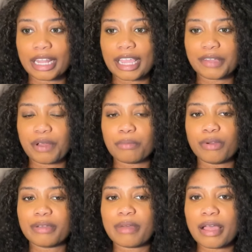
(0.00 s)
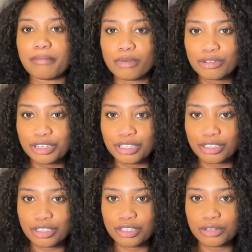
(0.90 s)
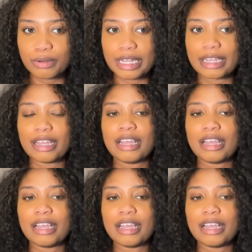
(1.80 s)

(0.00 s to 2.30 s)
Like if I bring my emotions into it,